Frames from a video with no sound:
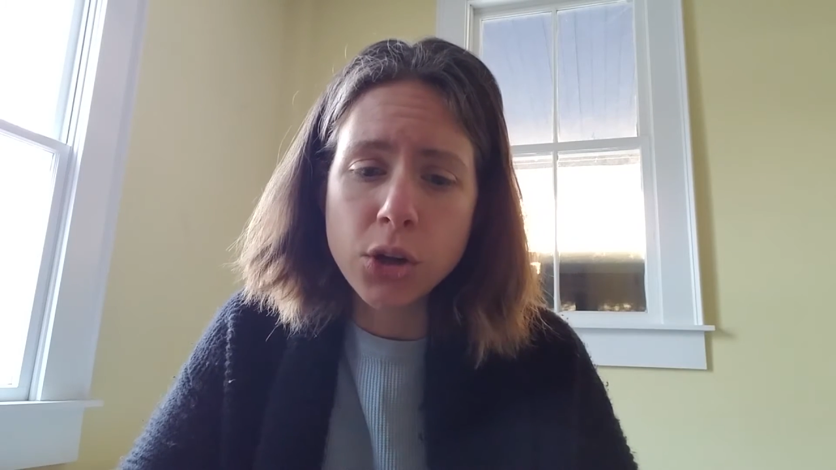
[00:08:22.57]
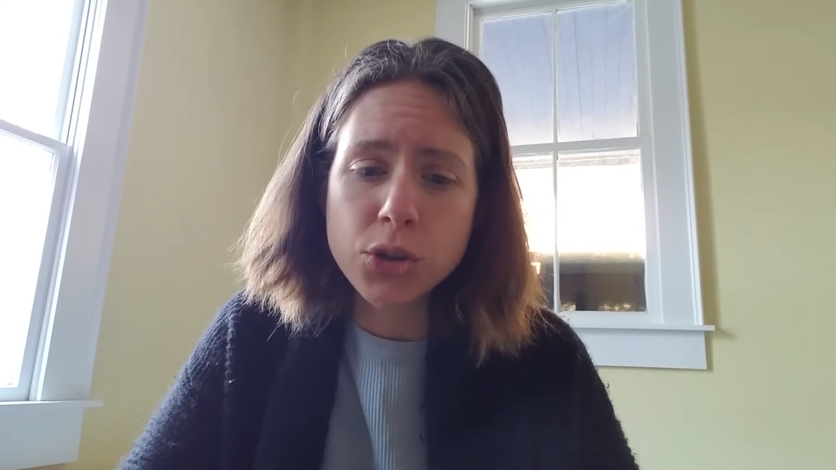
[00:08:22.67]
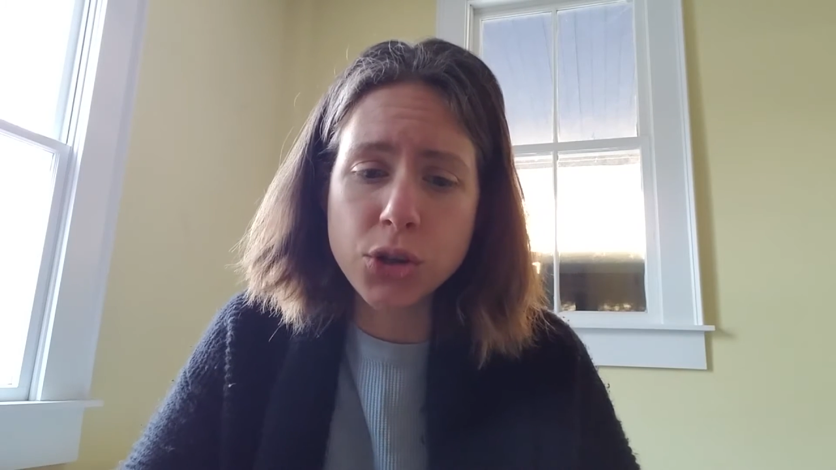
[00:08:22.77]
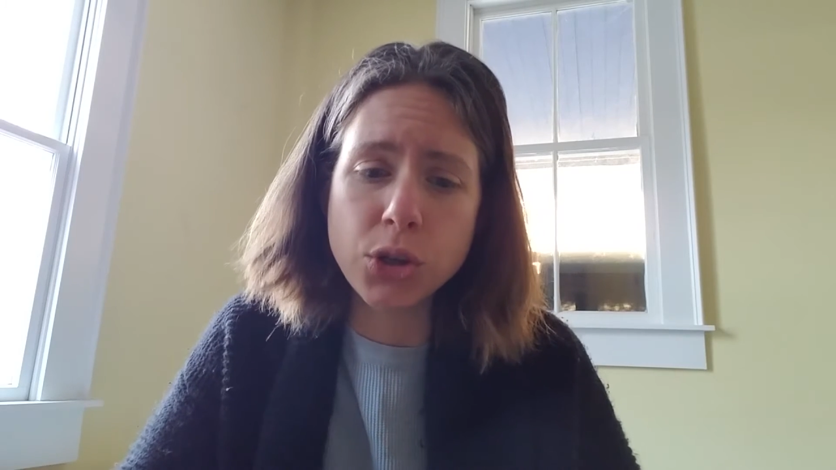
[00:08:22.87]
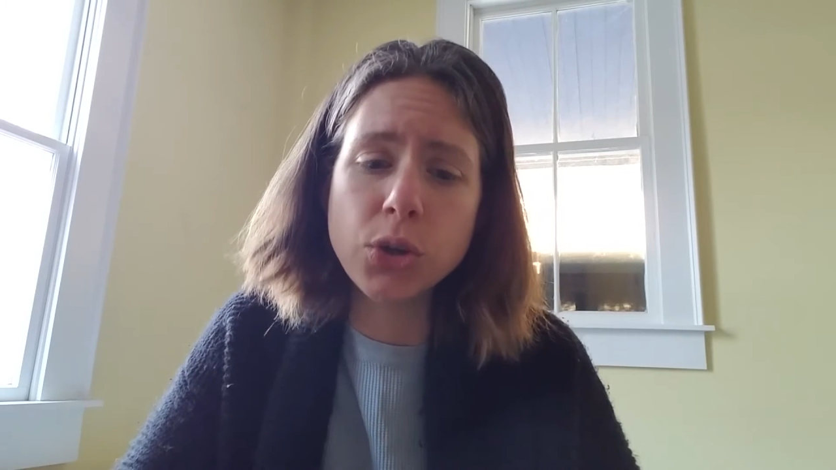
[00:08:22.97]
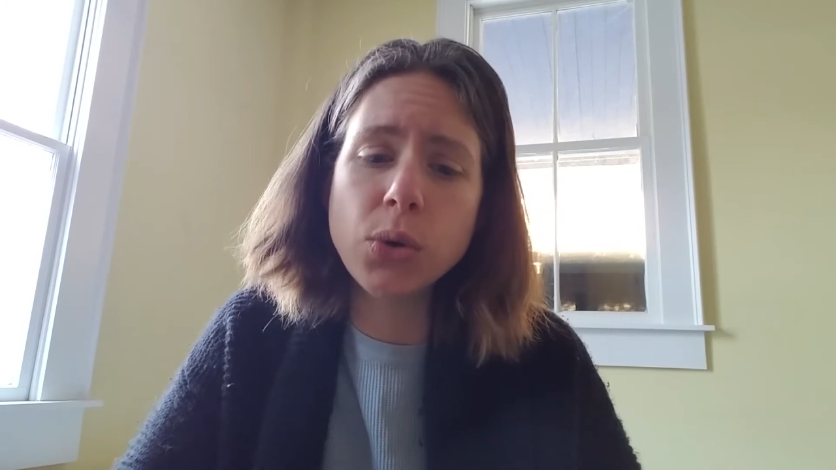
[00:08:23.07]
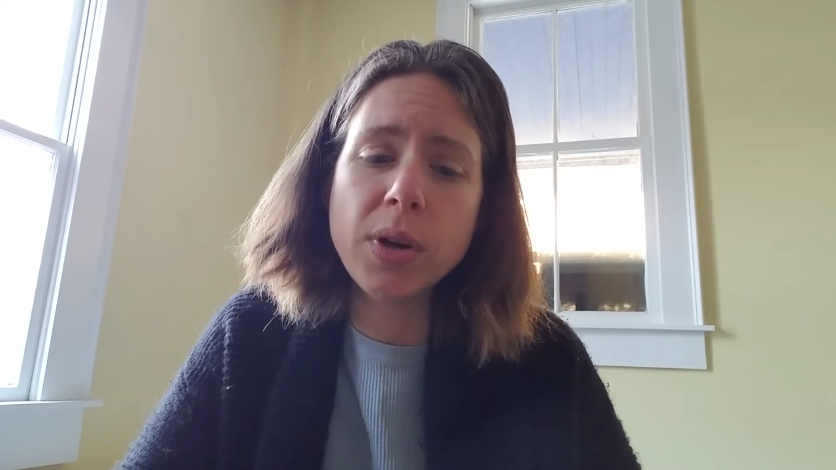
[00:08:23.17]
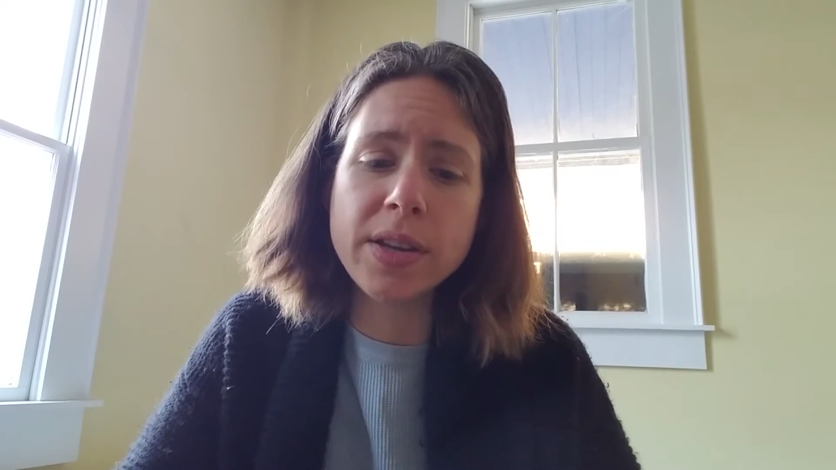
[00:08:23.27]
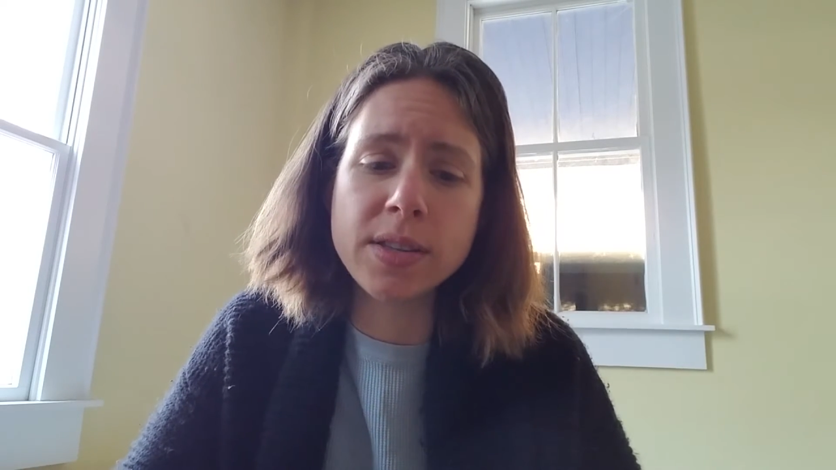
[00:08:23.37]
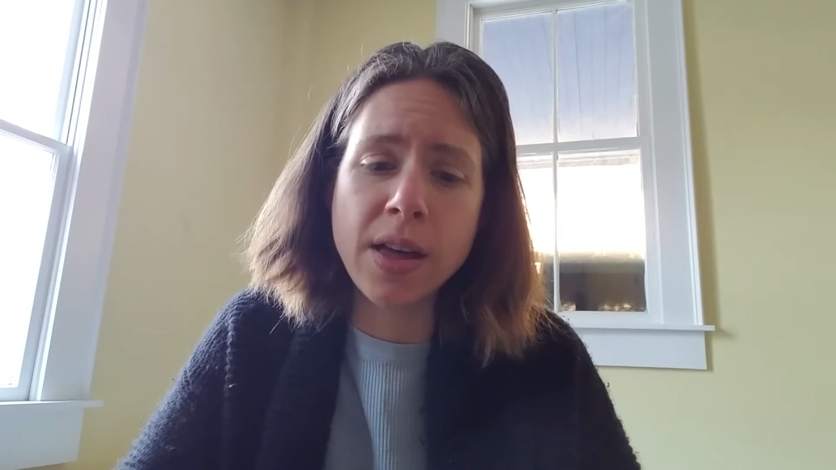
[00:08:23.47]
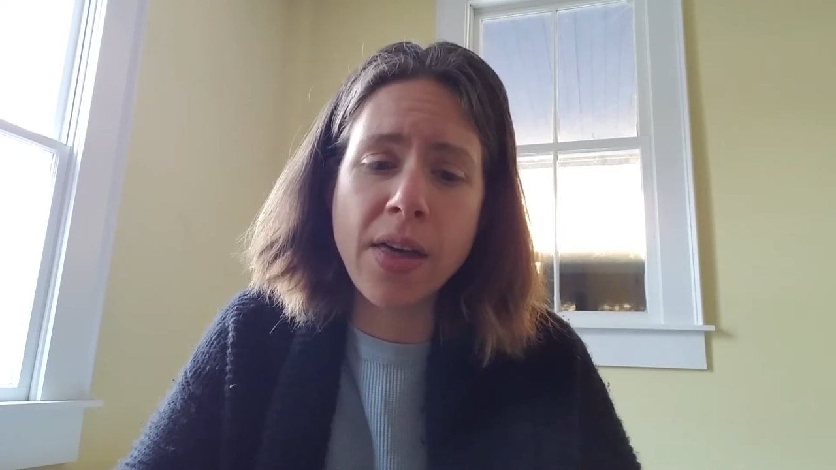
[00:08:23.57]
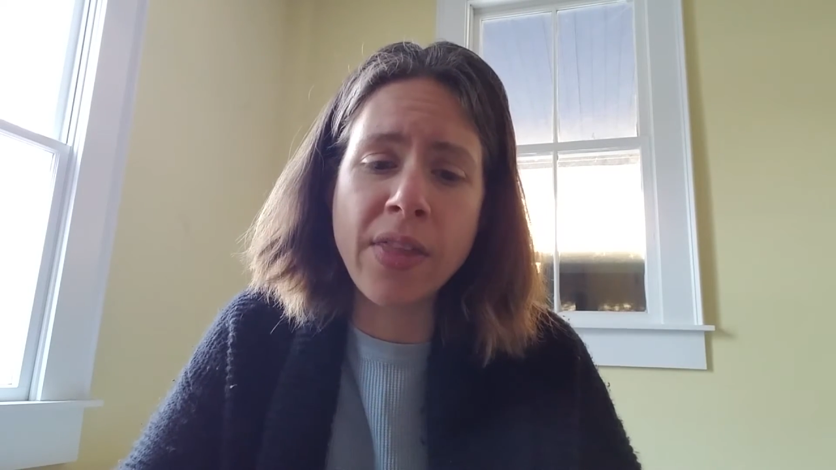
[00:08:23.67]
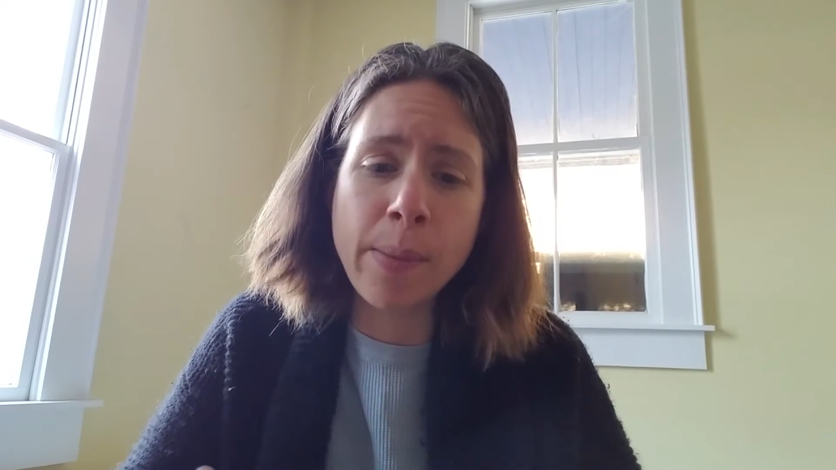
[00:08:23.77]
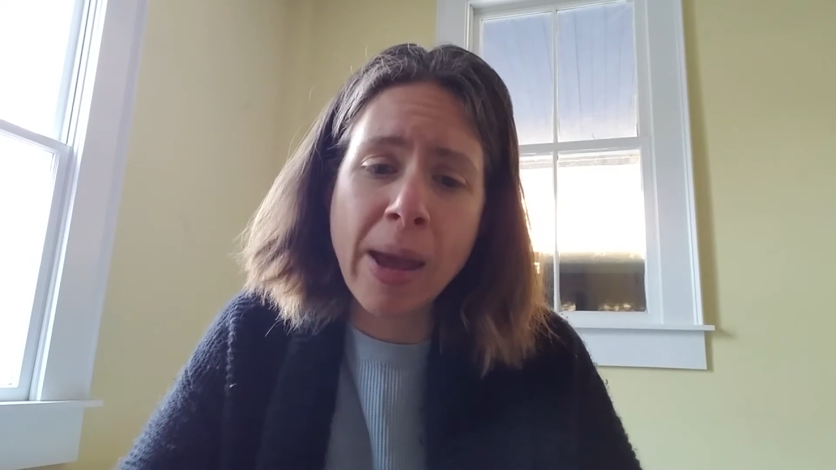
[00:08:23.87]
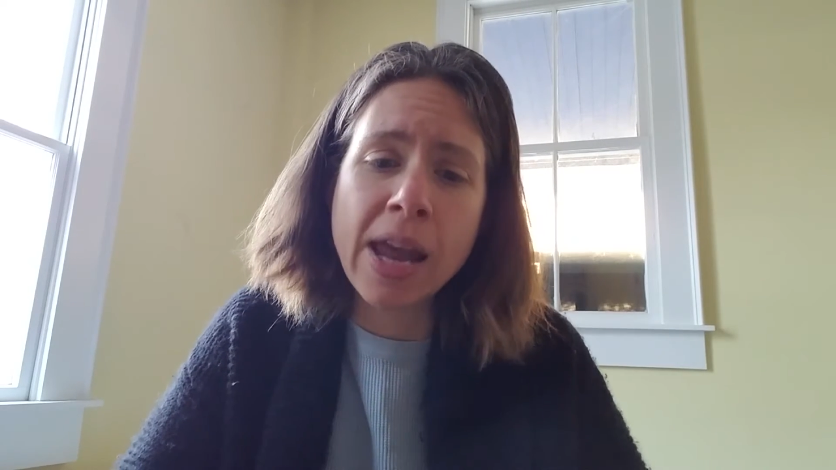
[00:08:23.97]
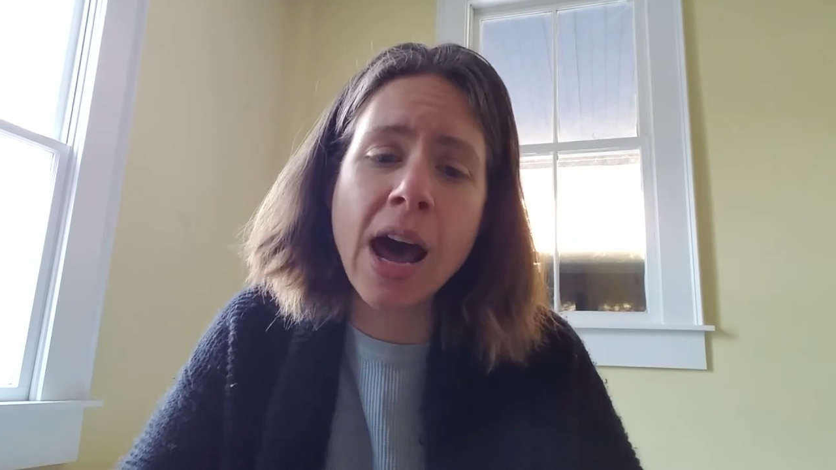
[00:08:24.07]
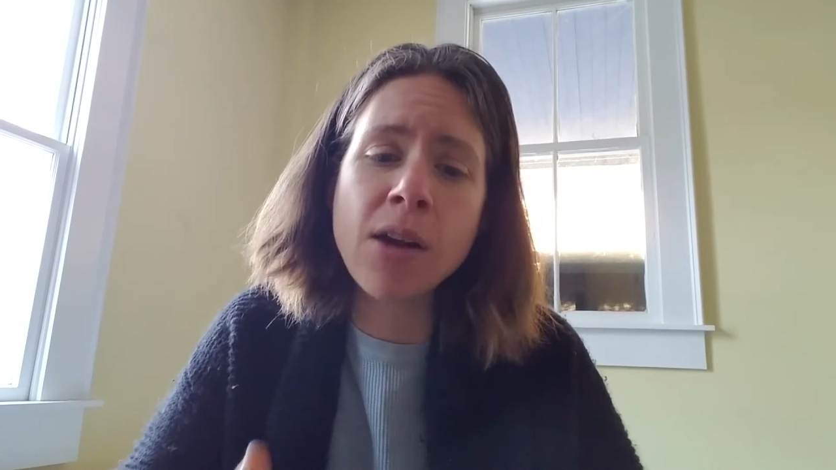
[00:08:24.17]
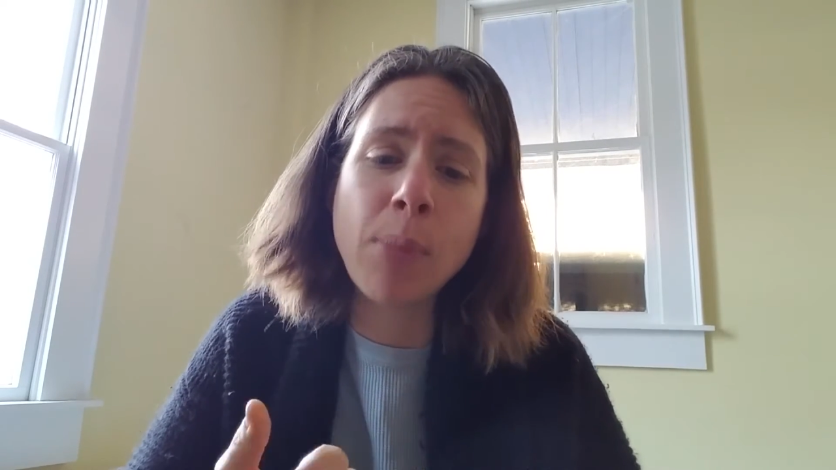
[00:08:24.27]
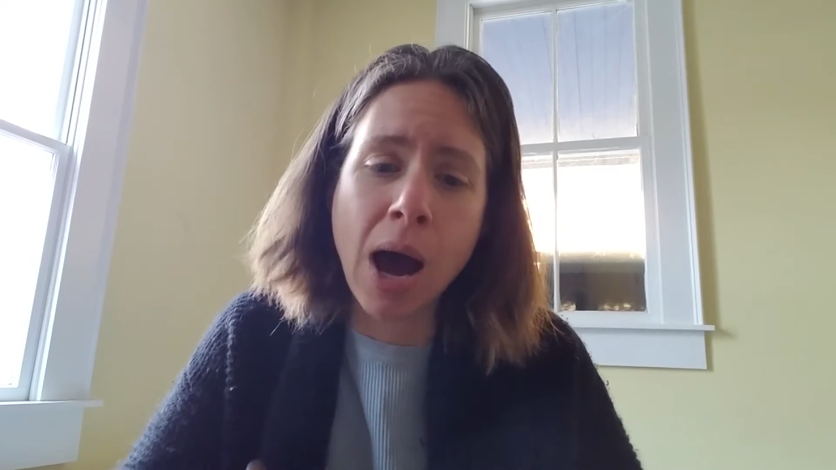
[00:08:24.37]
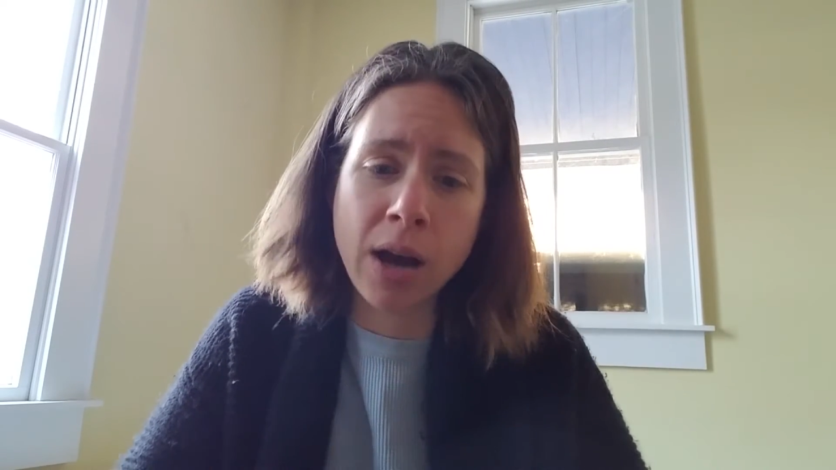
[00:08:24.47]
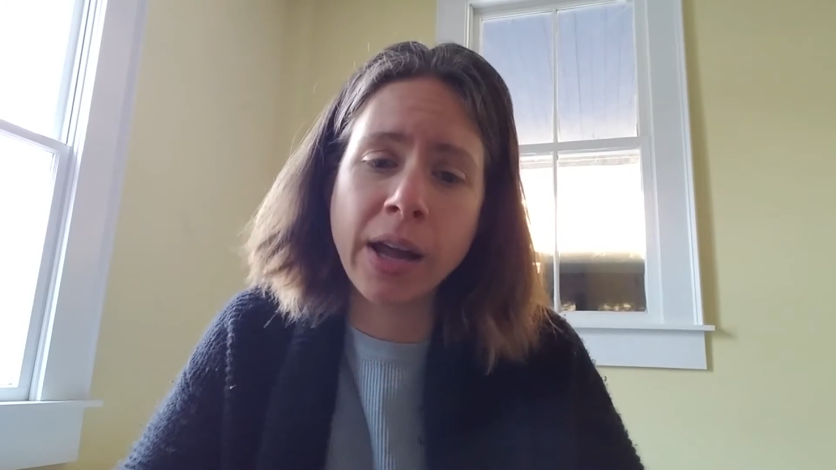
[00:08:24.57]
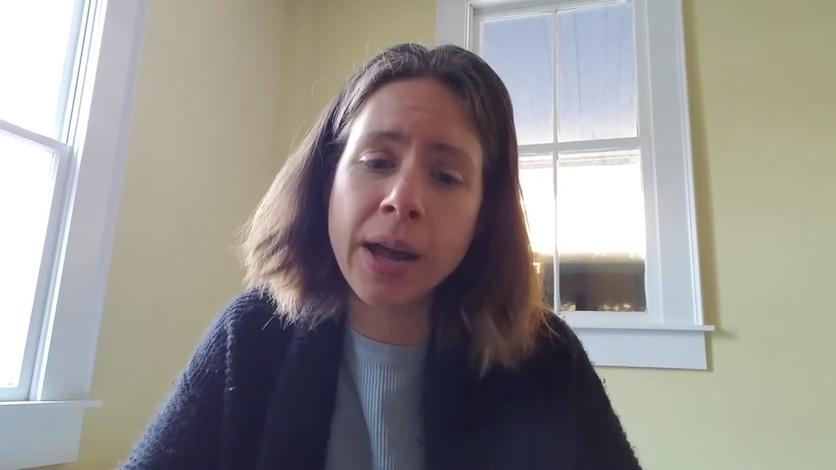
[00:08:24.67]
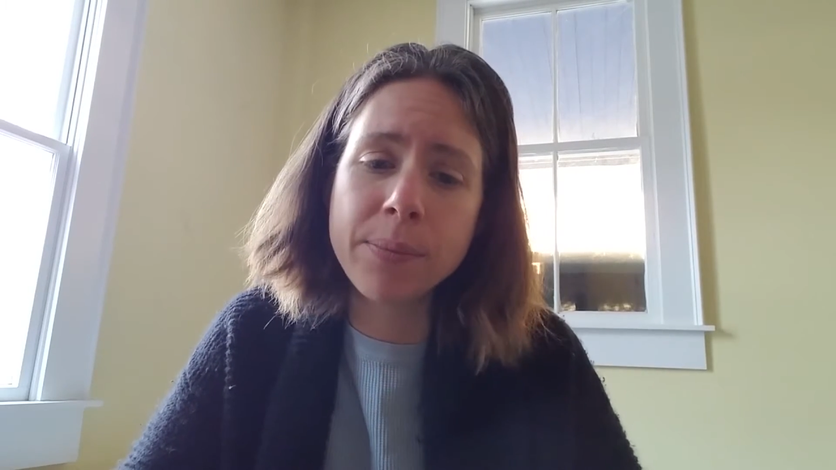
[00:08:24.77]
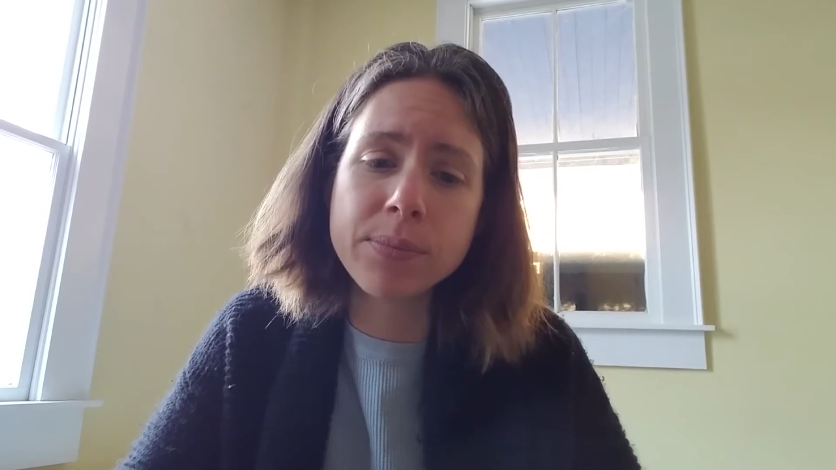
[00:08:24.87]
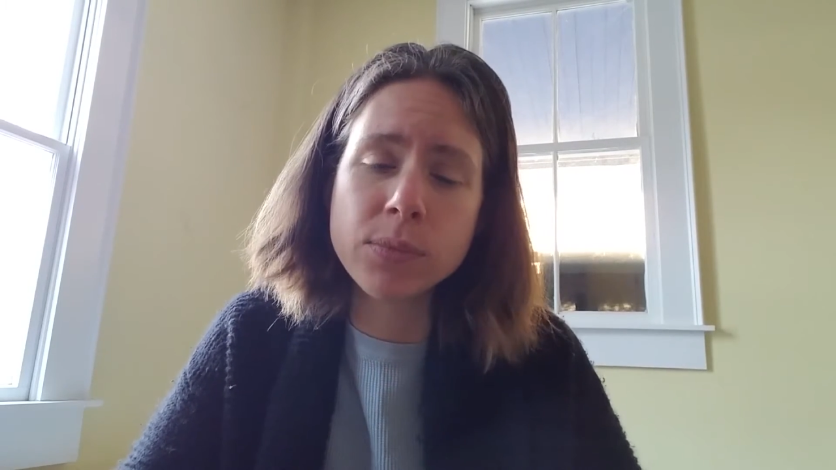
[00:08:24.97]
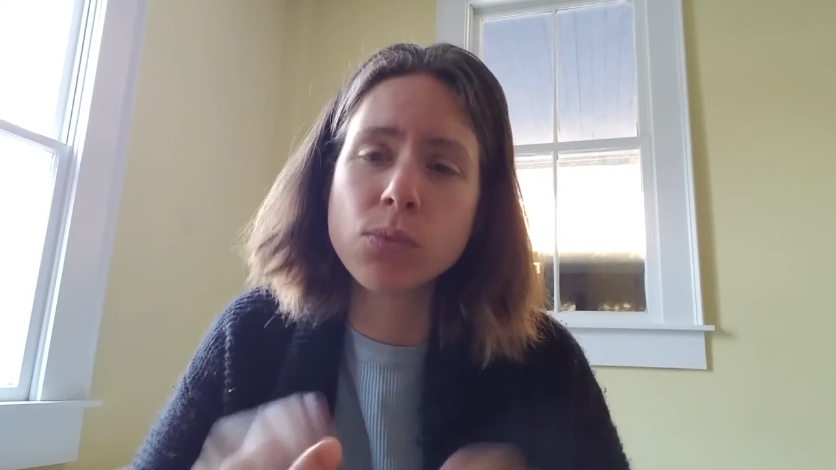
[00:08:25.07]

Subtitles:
2 is that they paid out of pocket.